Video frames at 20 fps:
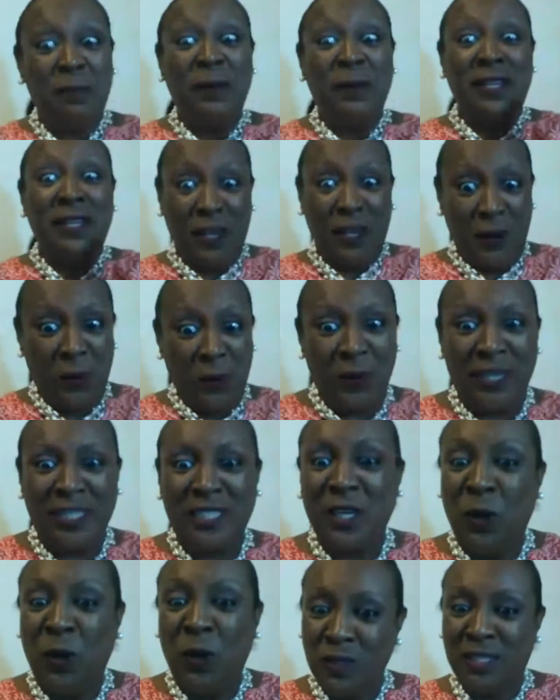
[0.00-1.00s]
Keep
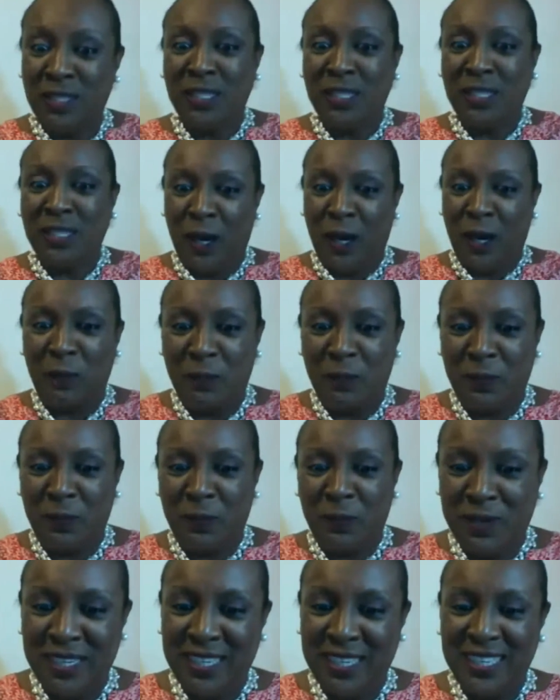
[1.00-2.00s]
it going. Don't
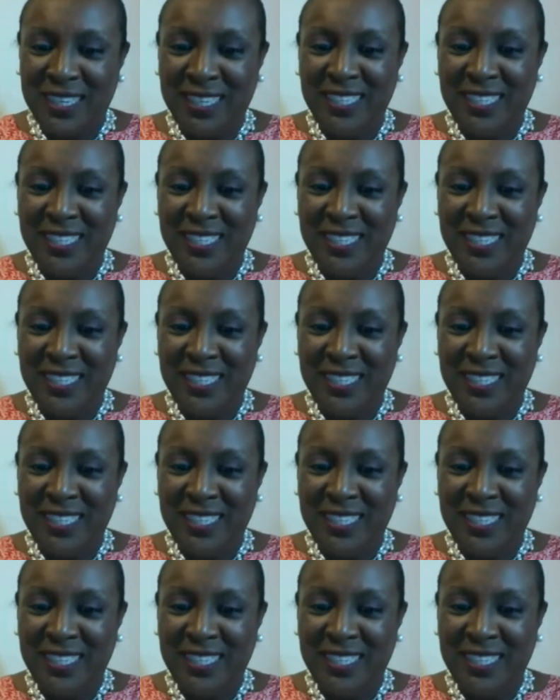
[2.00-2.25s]
stop.